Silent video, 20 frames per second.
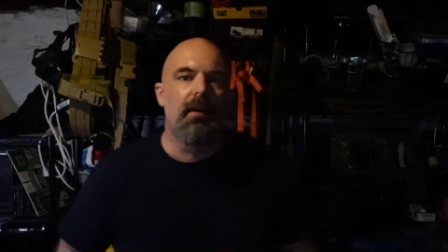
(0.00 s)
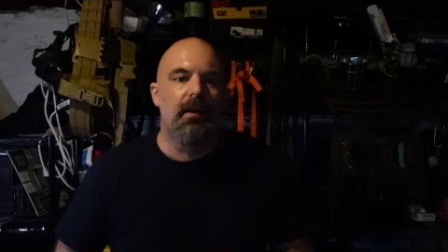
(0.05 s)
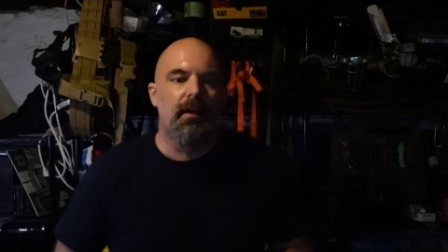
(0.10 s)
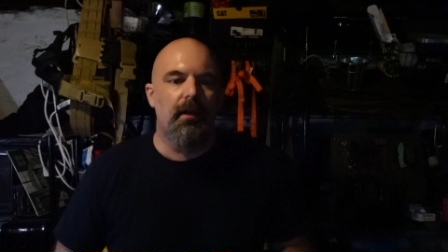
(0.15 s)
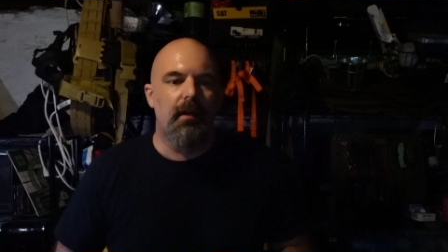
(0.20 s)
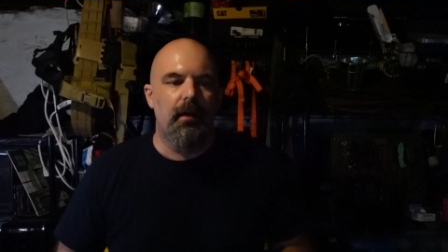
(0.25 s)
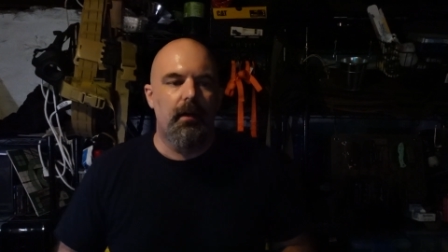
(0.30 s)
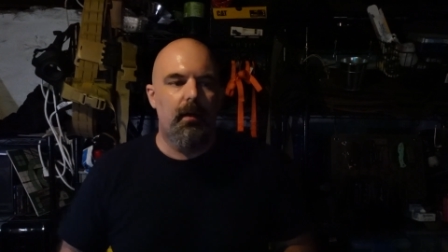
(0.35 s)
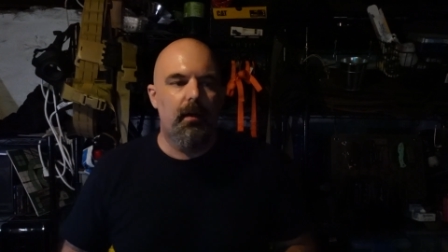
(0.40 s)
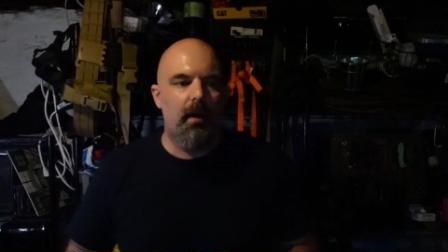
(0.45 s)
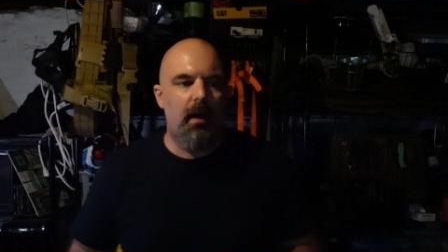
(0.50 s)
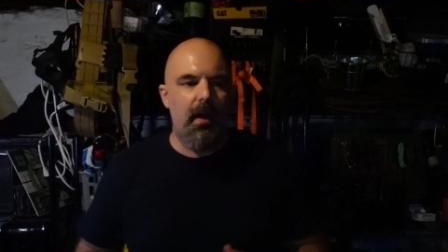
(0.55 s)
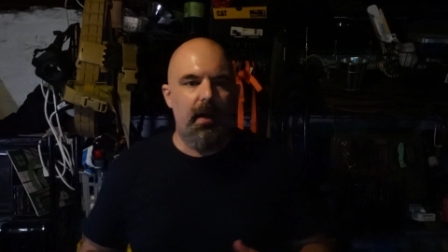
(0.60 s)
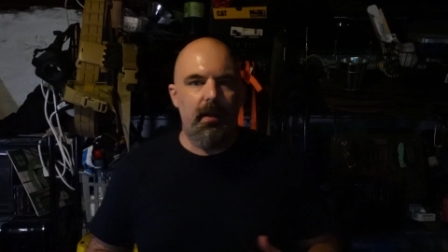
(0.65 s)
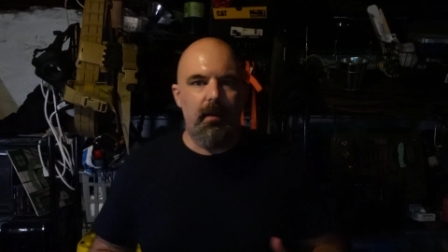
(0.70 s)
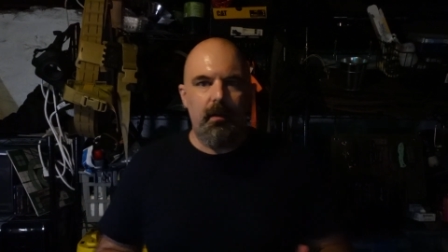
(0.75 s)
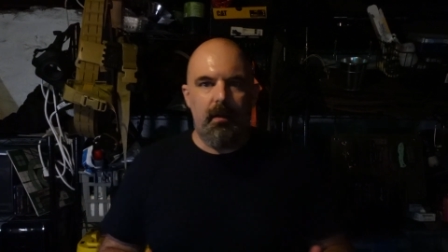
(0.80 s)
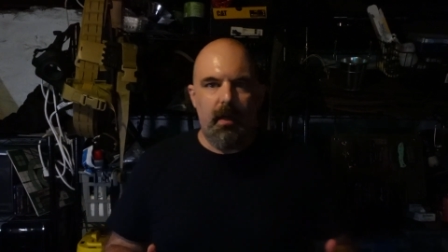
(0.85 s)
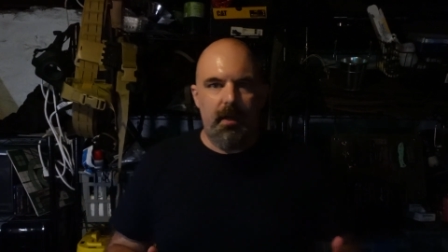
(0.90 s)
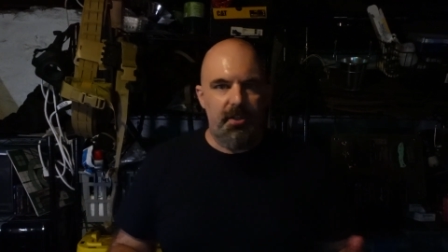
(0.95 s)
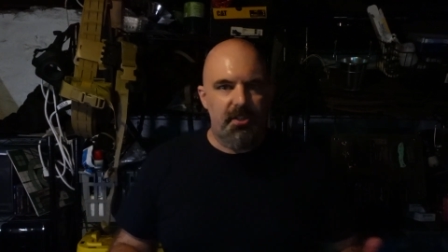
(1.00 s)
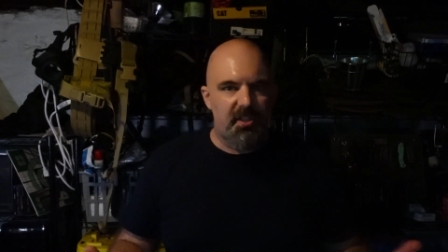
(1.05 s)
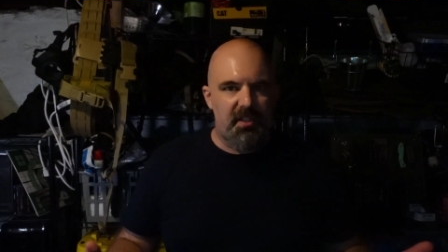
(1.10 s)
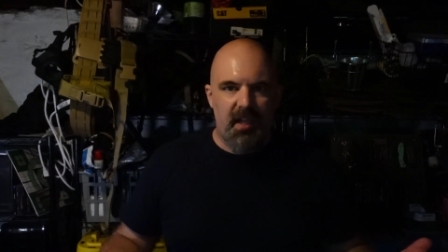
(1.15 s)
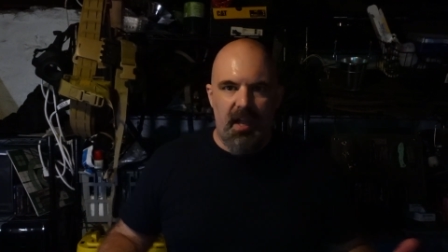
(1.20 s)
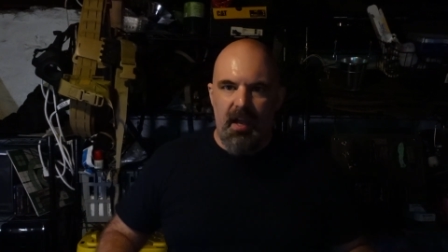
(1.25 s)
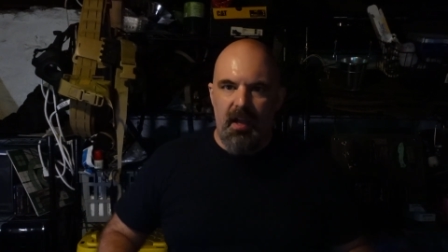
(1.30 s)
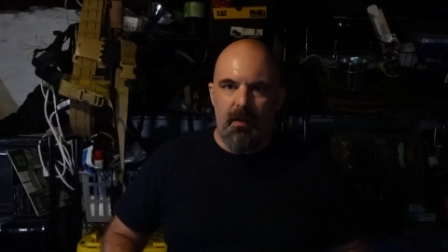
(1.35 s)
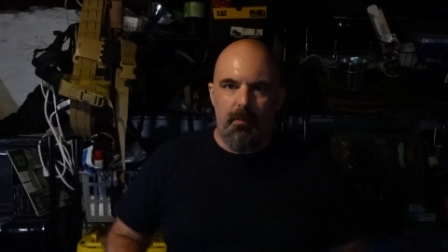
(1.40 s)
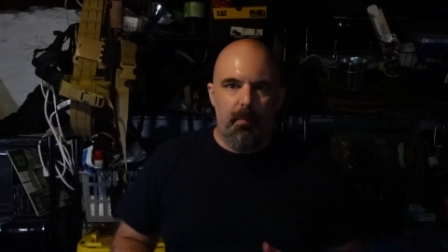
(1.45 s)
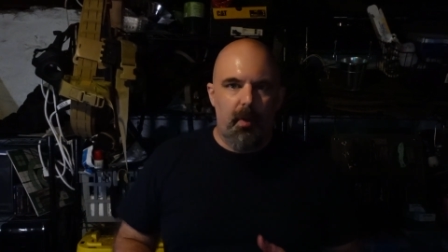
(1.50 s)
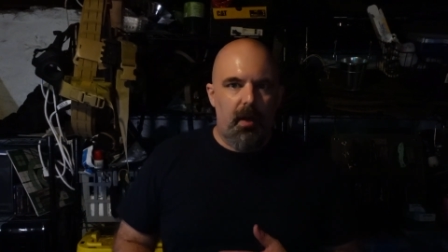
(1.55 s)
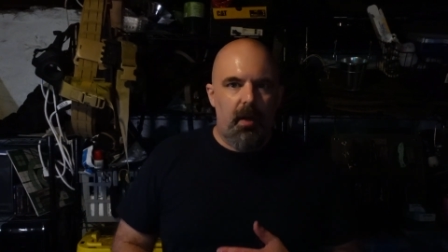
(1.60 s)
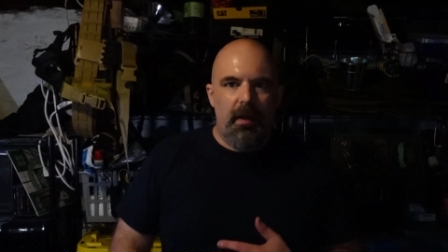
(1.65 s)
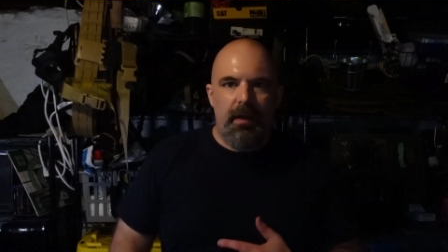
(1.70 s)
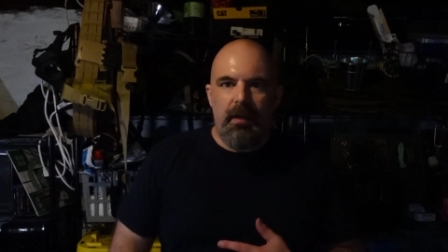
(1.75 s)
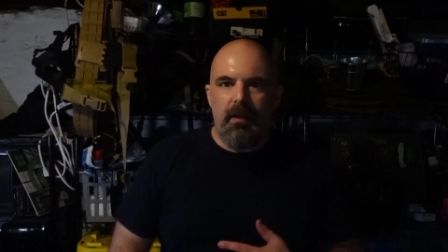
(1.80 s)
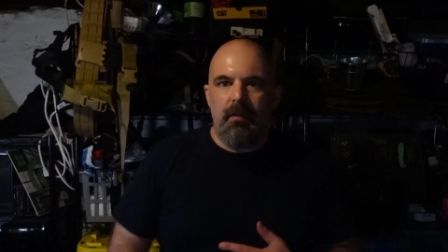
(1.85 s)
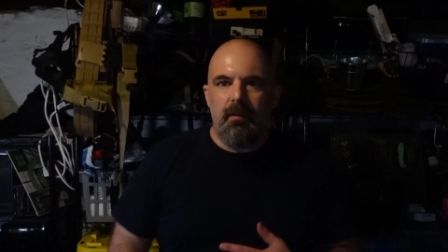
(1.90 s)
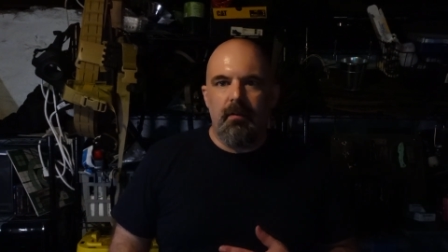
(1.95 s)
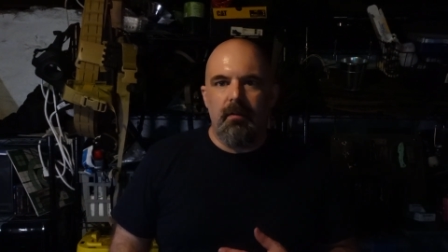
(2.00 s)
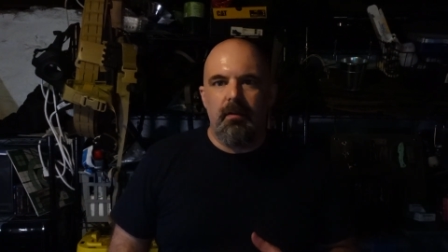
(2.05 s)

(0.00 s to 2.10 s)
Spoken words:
I just had my